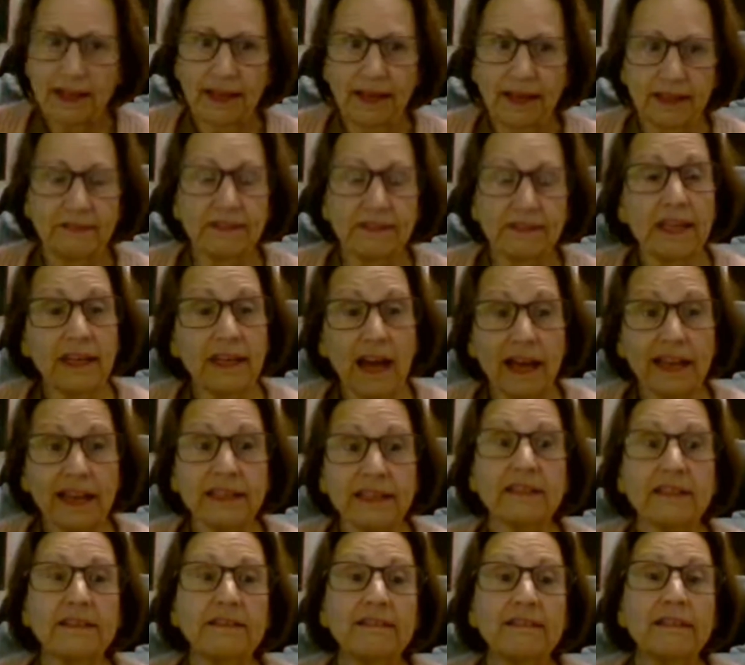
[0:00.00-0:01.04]
And then I
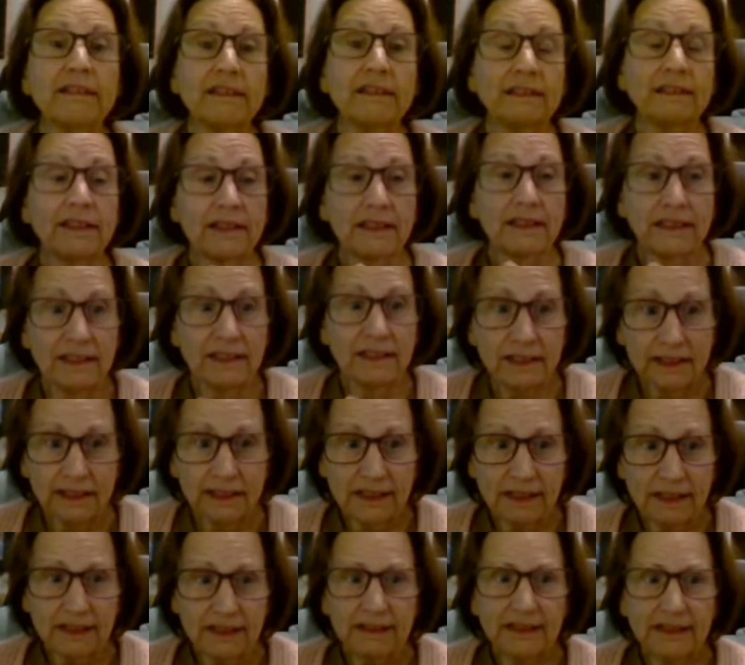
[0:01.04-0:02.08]
can
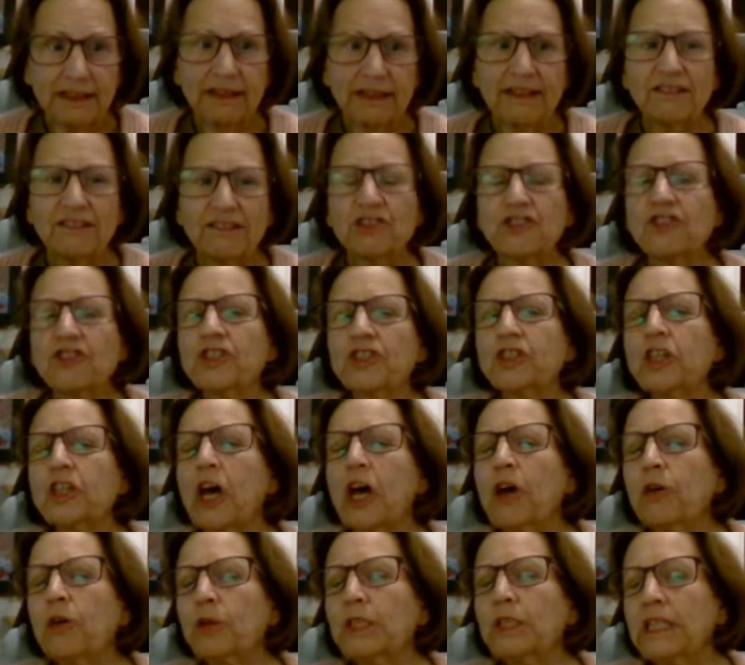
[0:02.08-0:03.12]

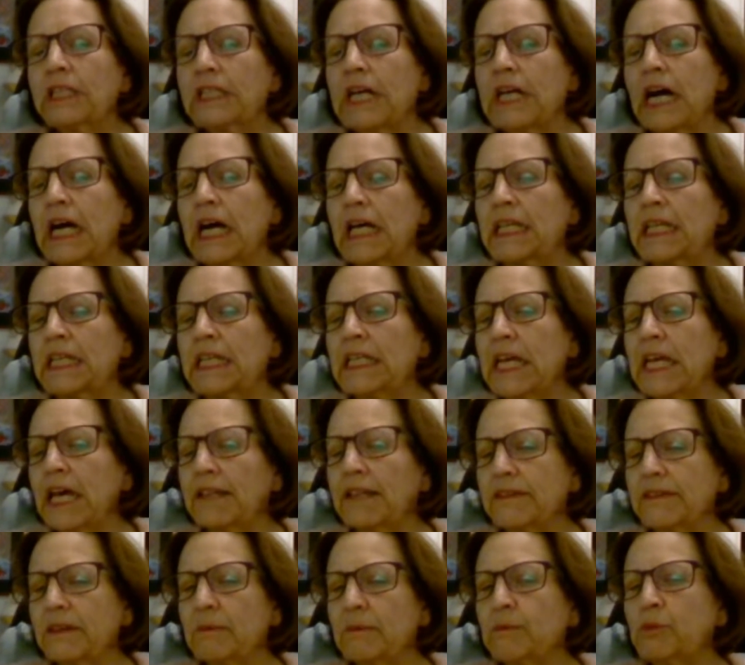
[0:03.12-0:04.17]
slowly kind of
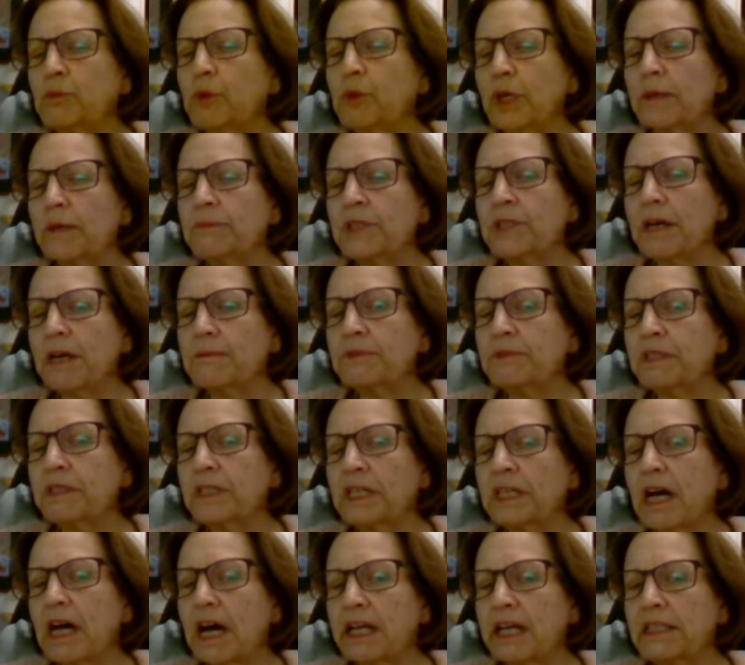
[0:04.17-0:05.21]
get them warmed up to
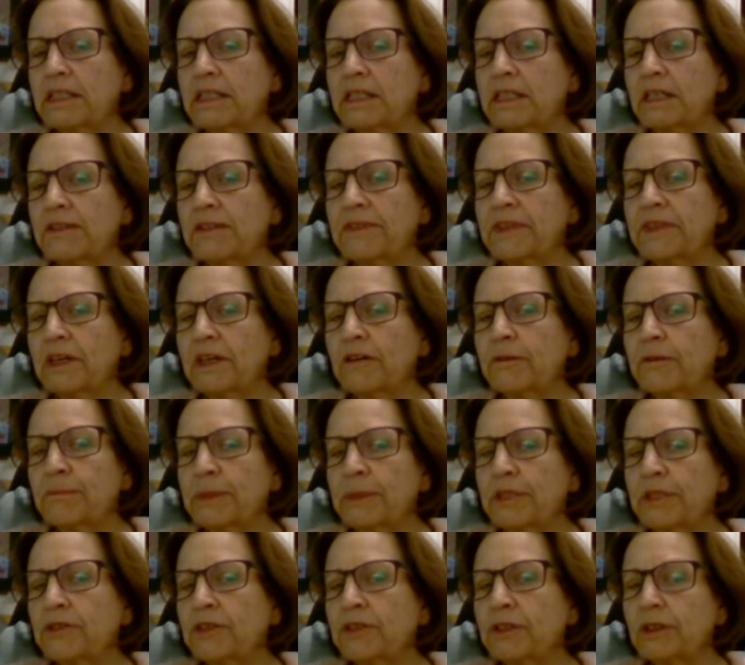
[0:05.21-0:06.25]
the idea of
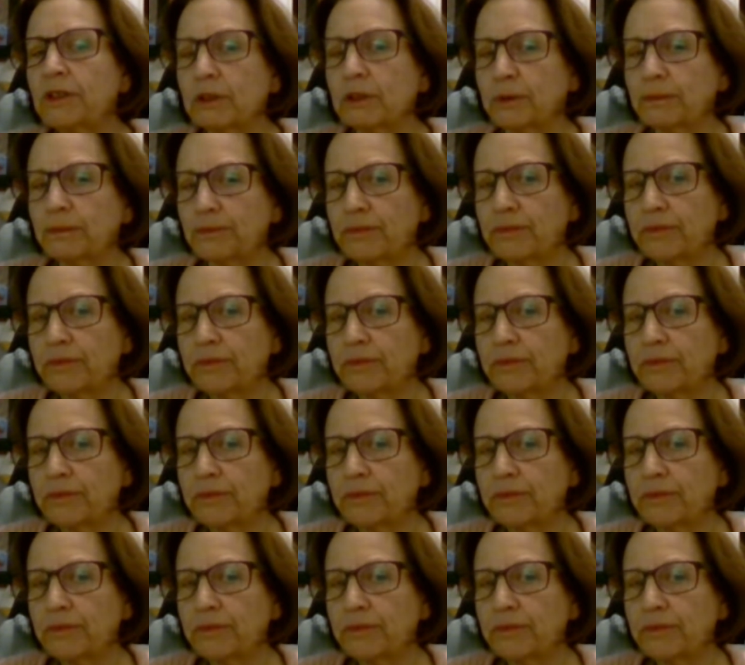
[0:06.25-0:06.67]
therapy too.